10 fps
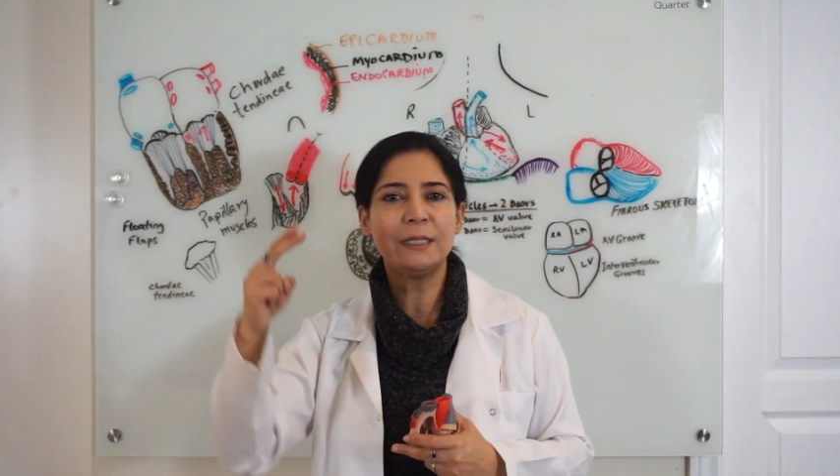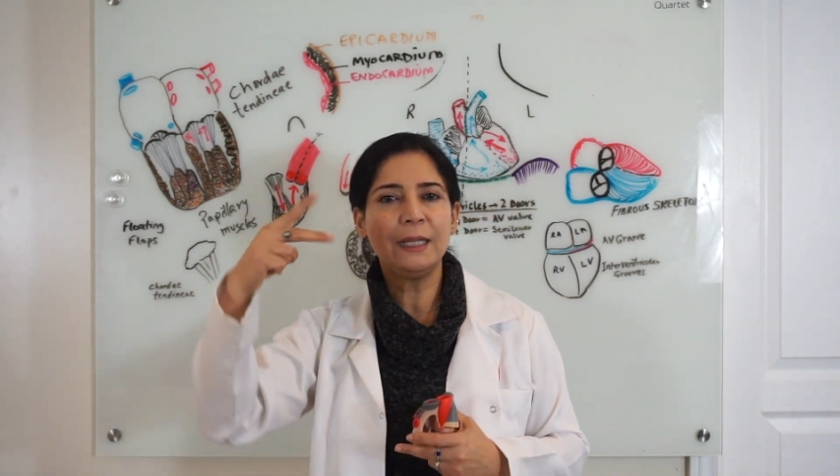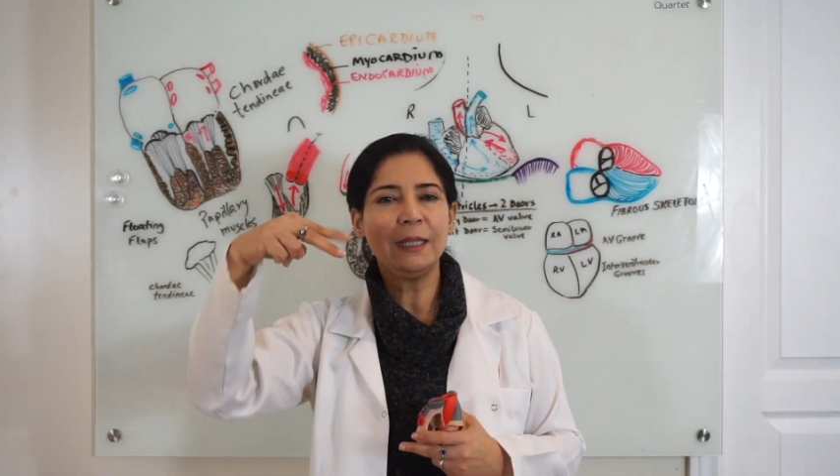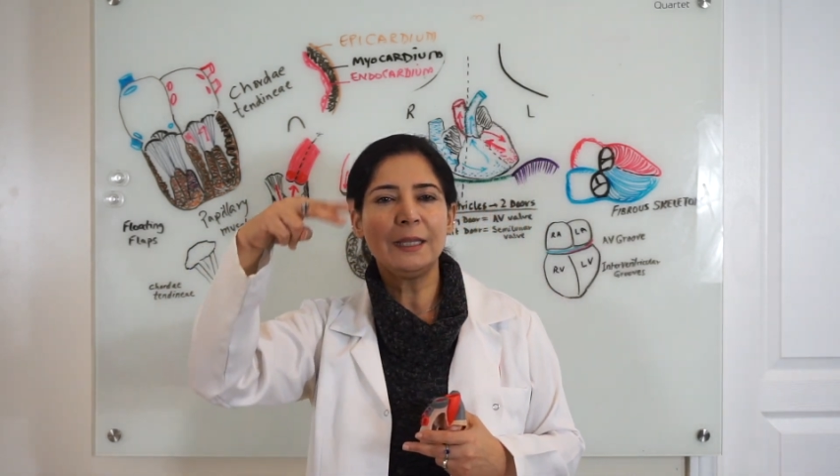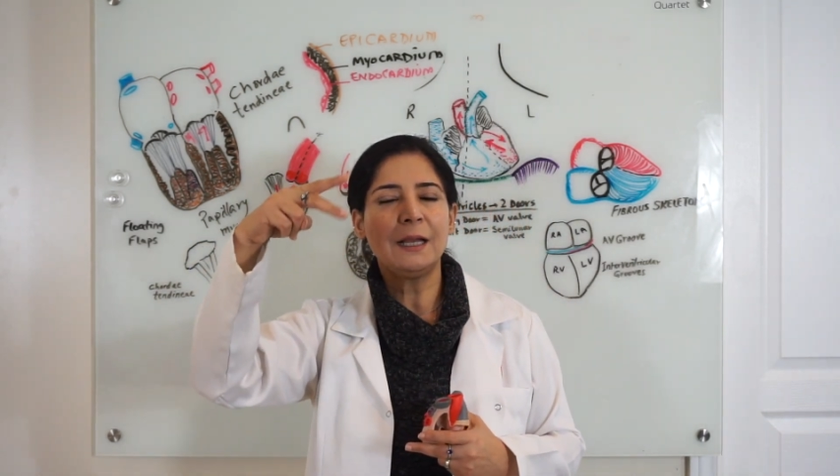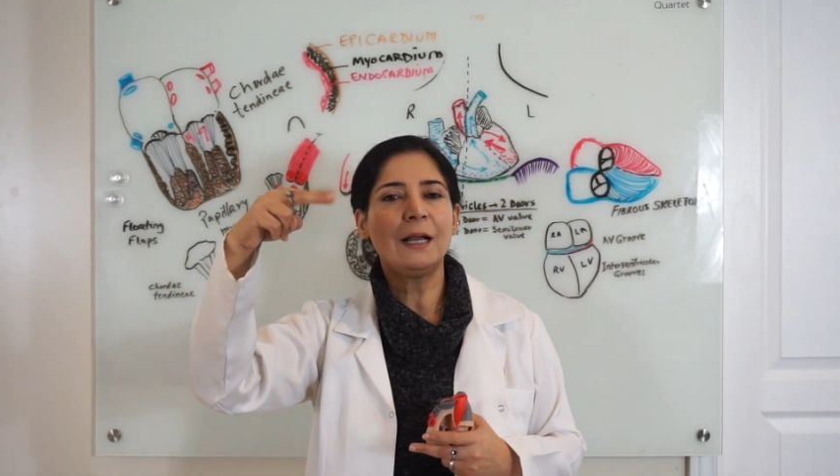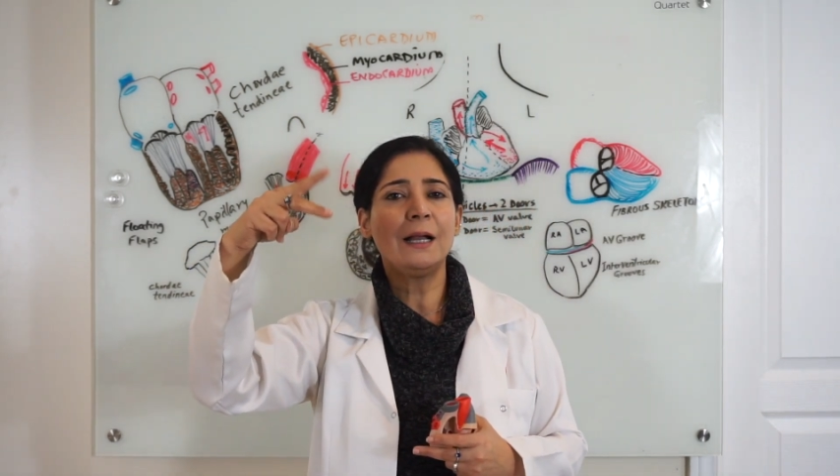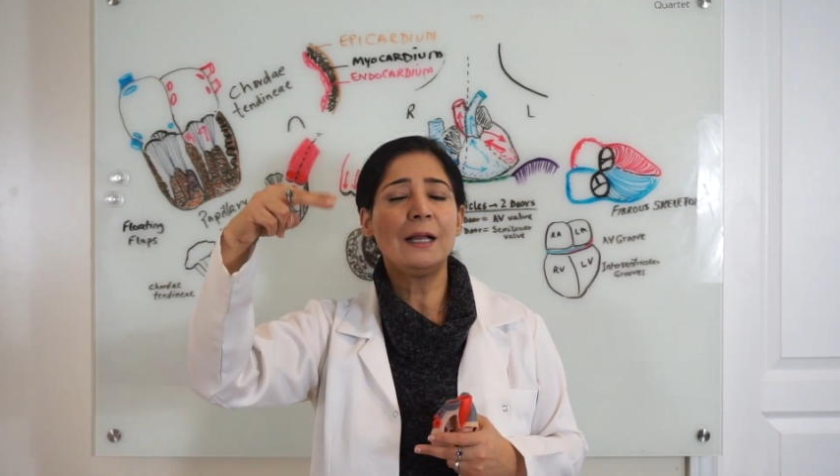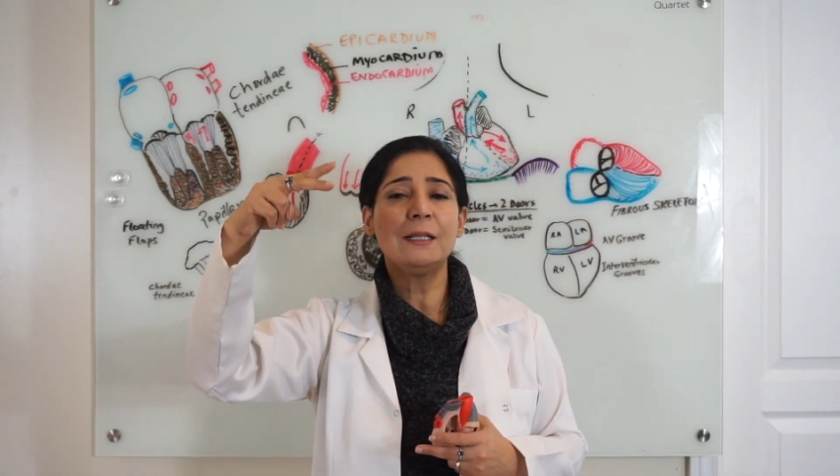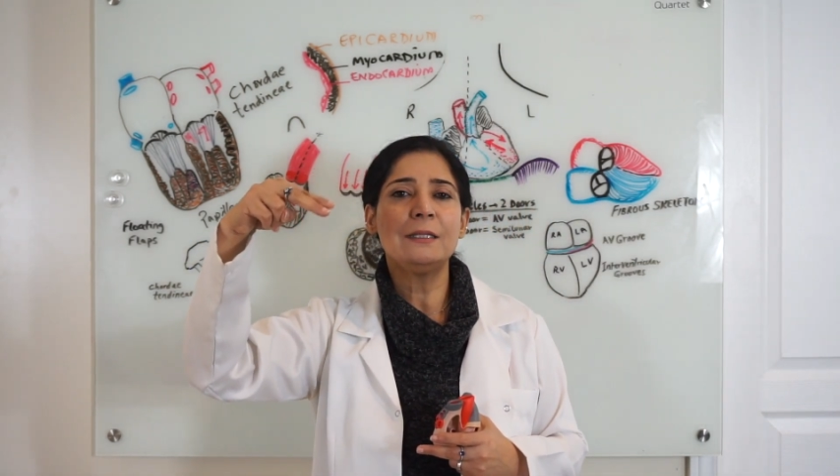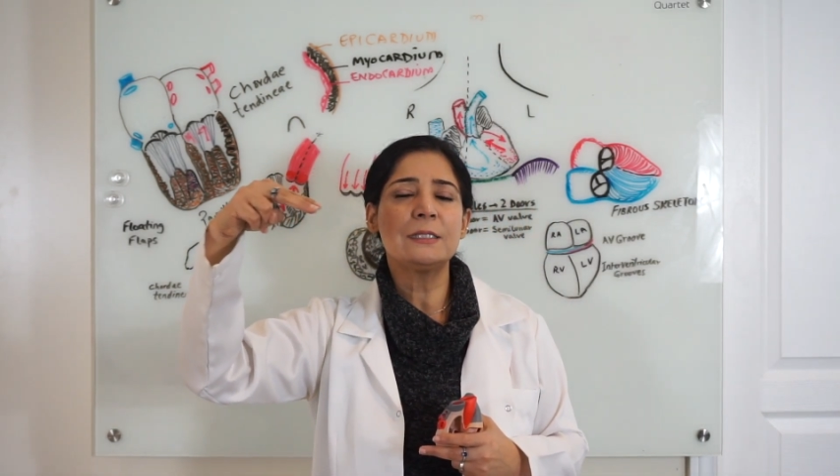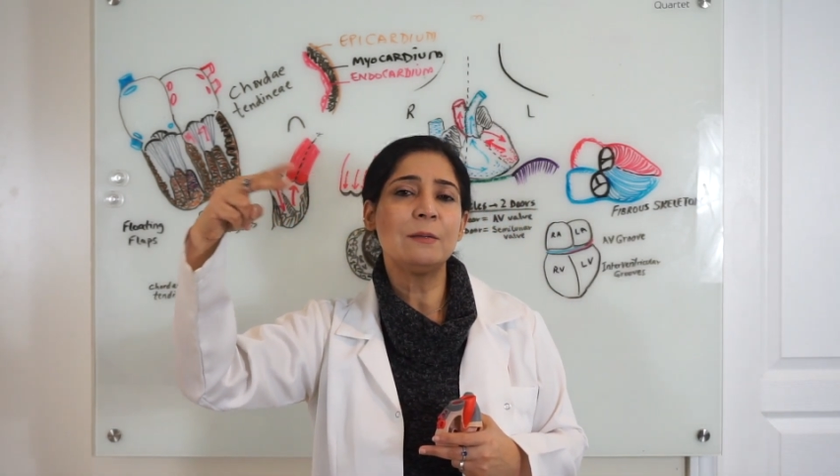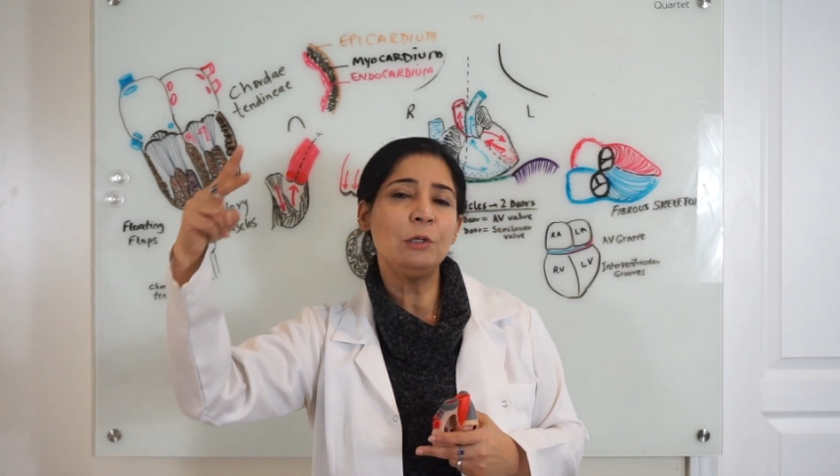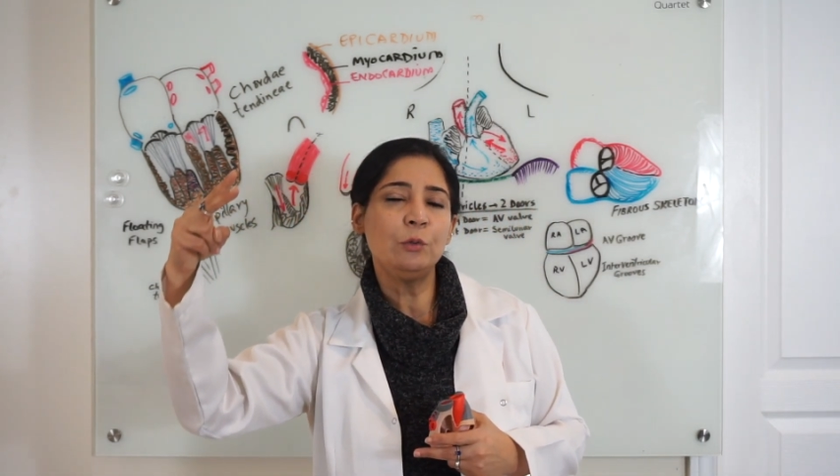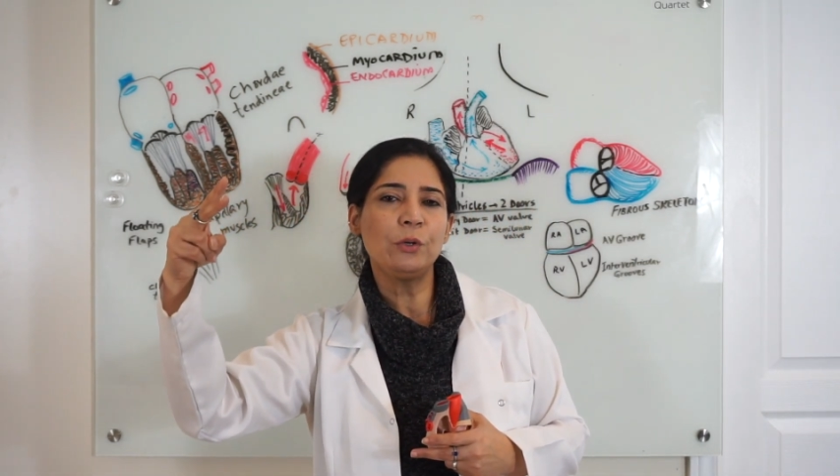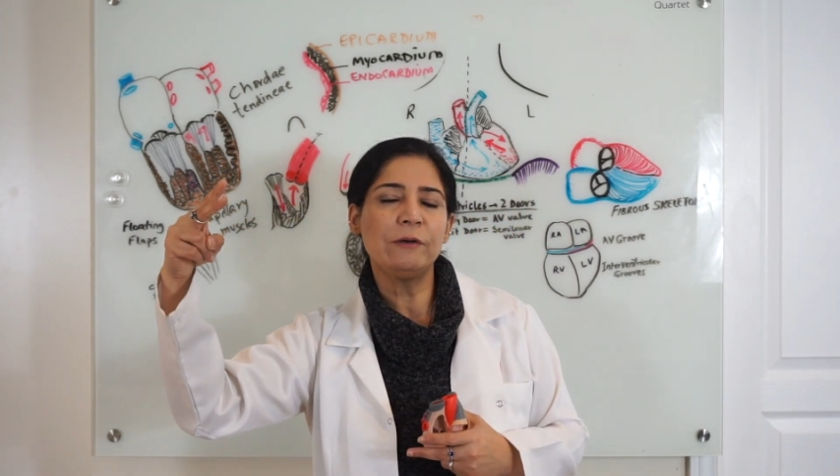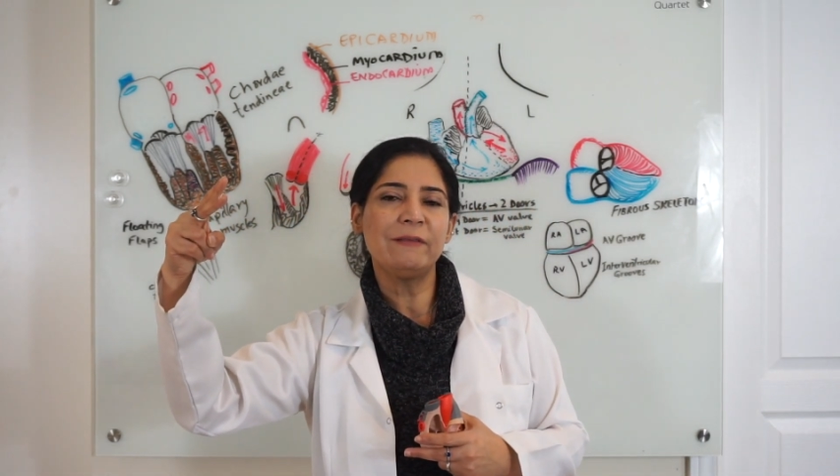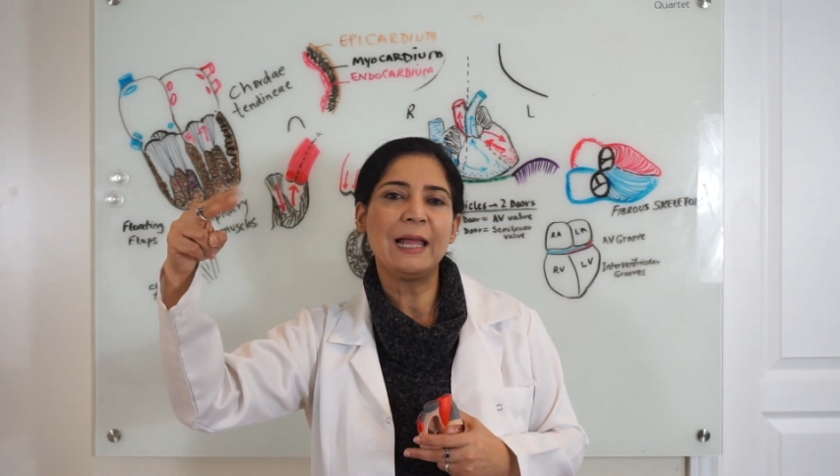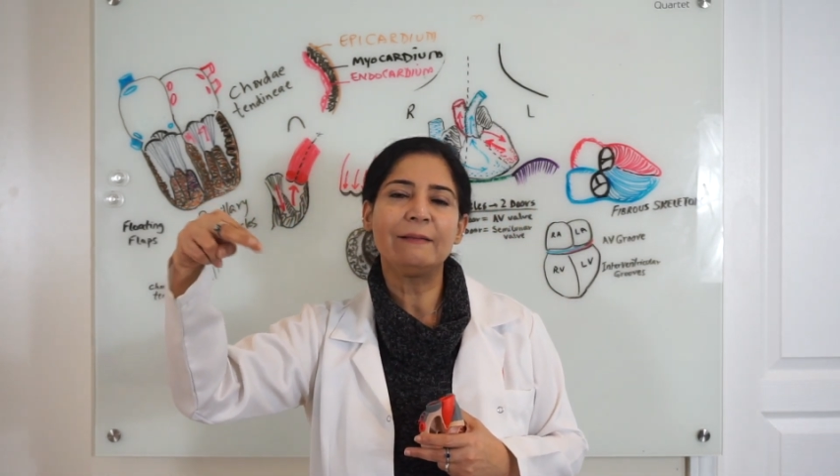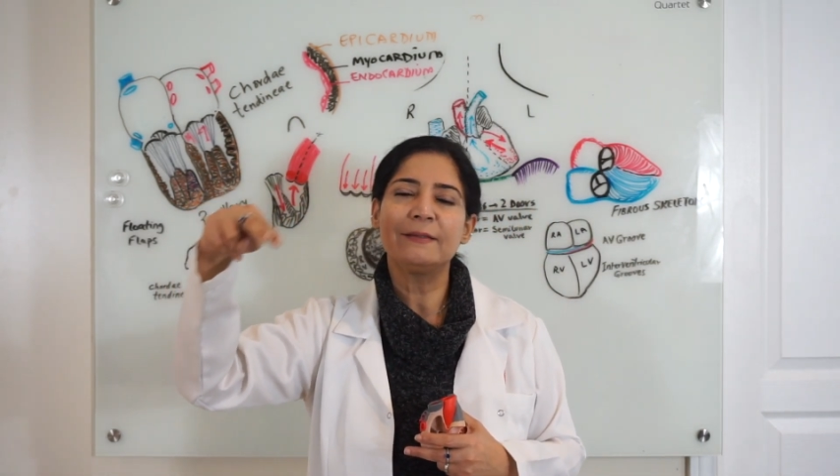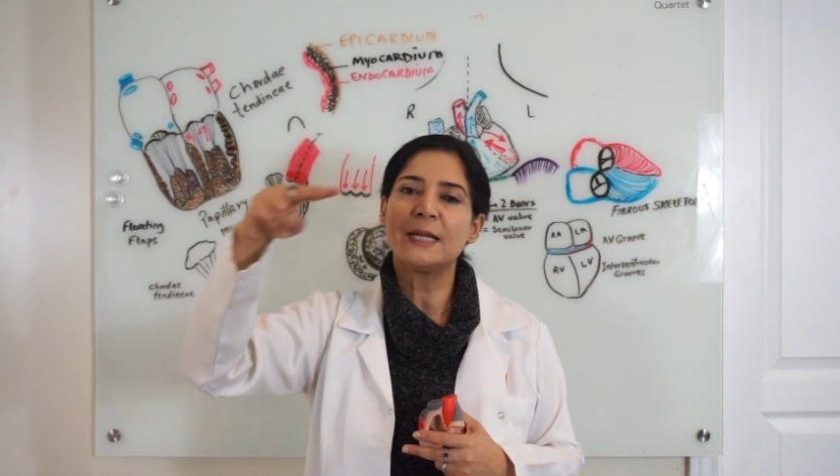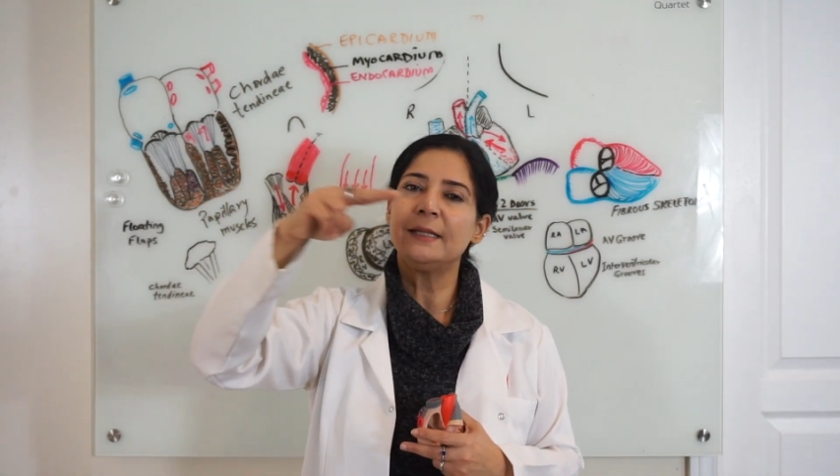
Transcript: the semilunar valves